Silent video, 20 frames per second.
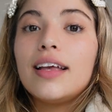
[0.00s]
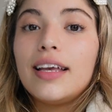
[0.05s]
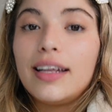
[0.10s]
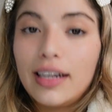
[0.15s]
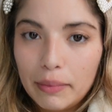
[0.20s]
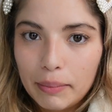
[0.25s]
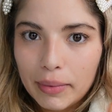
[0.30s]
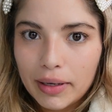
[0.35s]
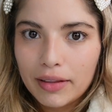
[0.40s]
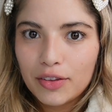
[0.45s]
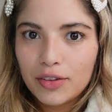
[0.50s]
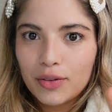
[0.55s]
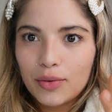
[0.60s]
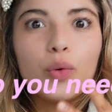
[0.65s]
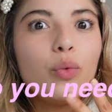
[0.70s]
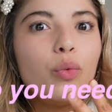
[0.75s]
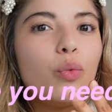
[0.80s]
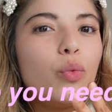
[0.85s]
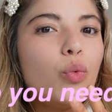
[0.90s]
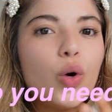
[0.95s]
in a month,
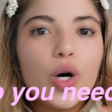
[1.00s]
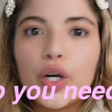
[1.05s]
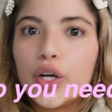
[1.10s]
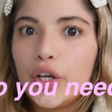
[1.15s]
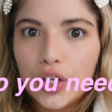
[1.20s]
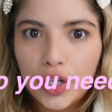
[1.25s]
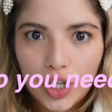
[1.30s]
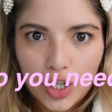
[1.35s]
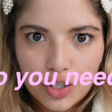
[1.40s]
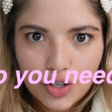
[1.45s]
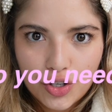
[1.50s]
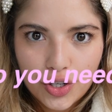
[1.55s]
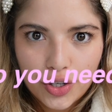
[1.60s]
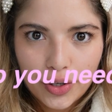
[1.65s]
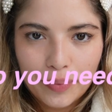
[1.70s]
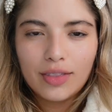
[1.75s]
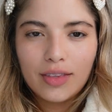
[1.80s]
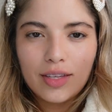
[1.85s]
what do you need to do?